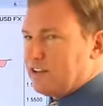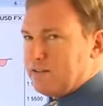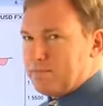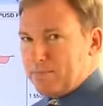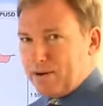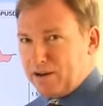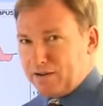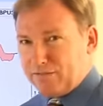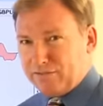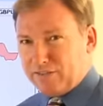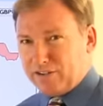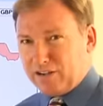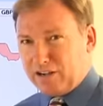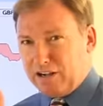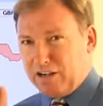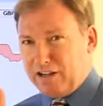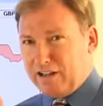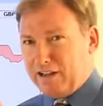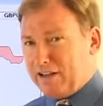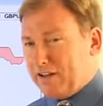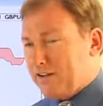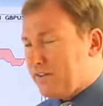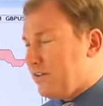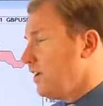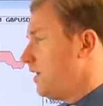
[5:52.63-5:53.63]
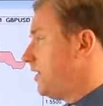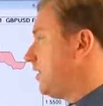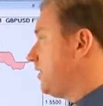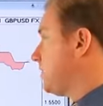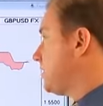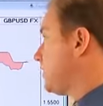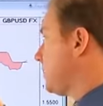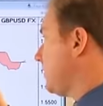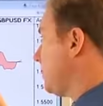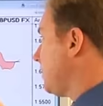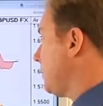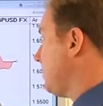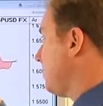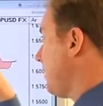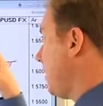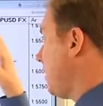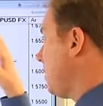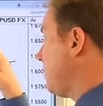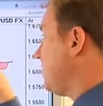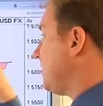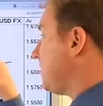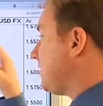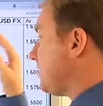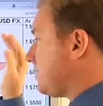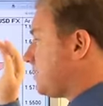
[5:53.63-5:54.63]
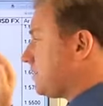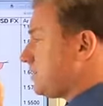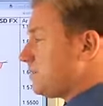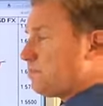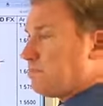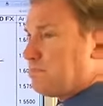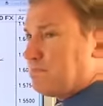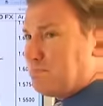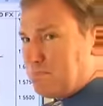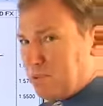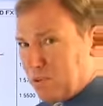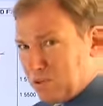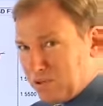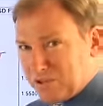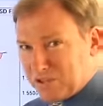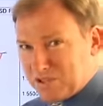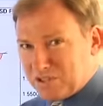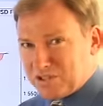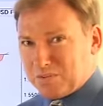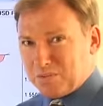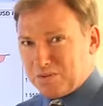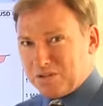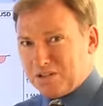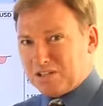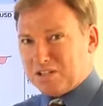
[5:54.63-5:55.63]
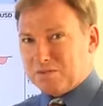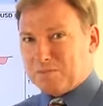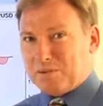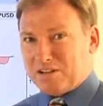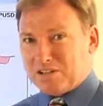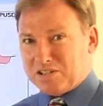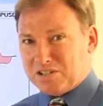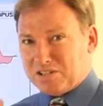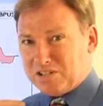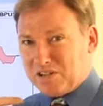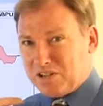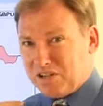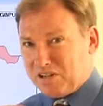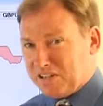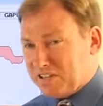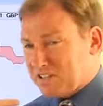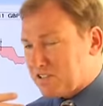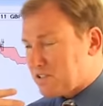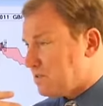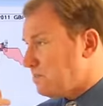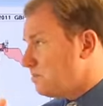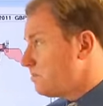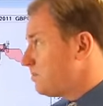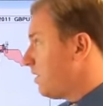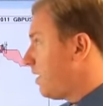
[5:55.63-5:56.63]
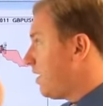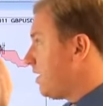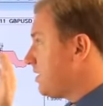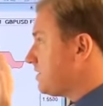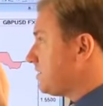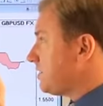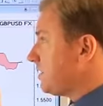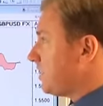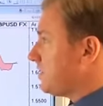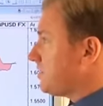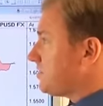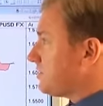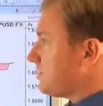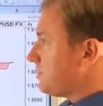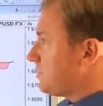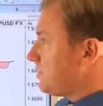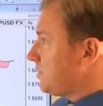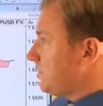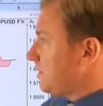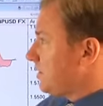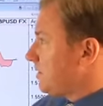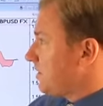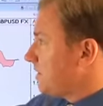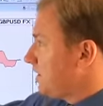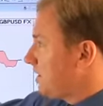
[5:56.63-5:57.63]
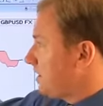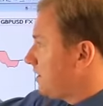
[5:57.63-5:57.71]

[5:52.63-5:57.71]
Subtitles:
above the cloud. So at the moment this is bullish. We'd expect sterling to rise against the dollar.